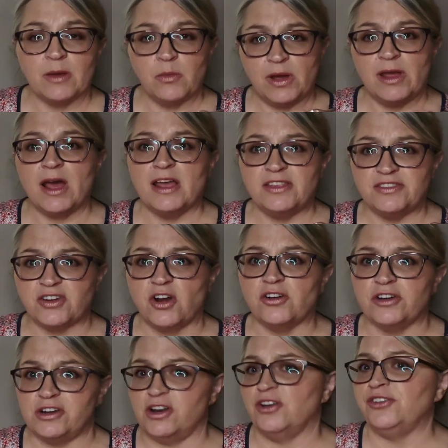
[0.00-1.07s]
I went, I
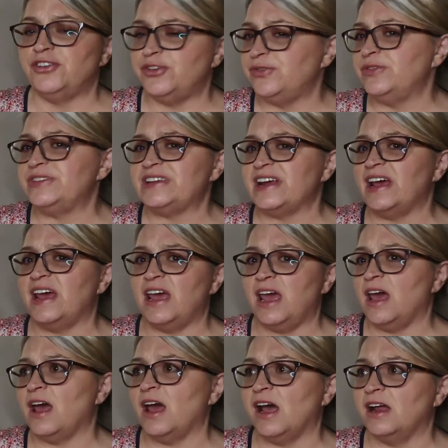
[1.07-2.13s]
started it on
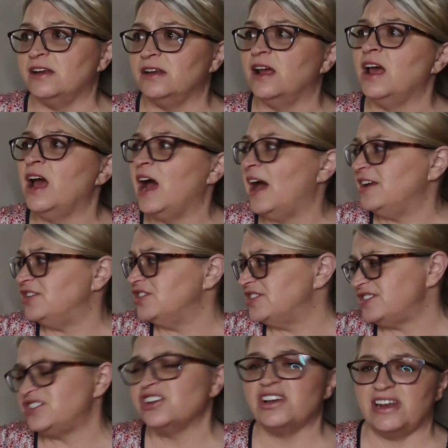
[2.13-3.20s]
Tuesday and I
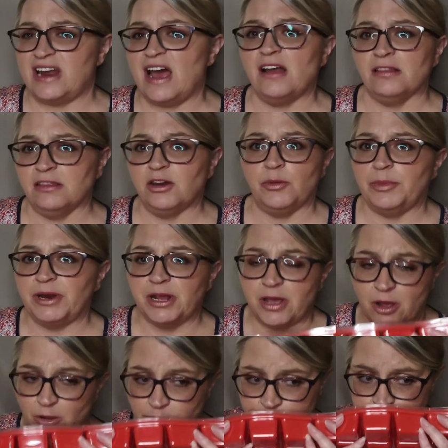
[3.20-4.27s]
just took it out a little bit
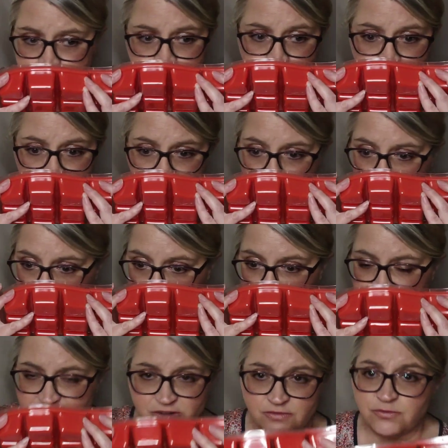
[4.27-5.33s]
ago.
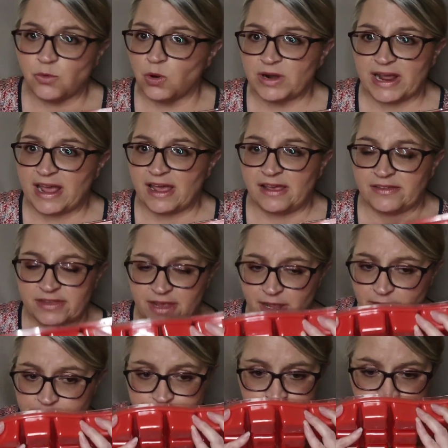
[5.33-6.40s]
So four days
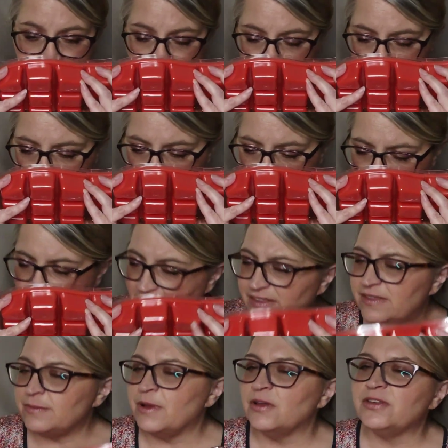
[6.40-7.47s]
and
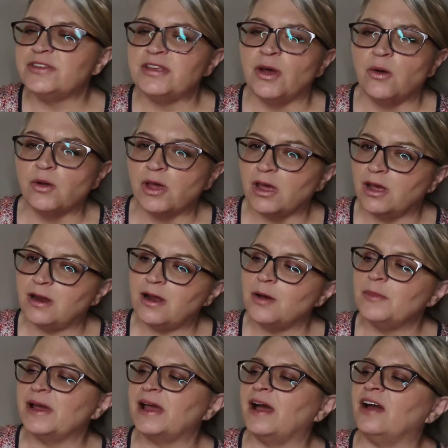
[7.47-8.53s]
it smells so good.
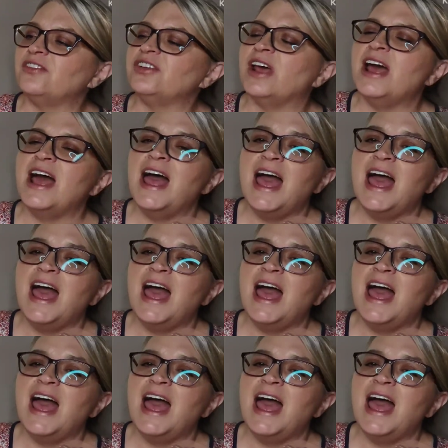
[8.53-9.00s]
Oh my gosh.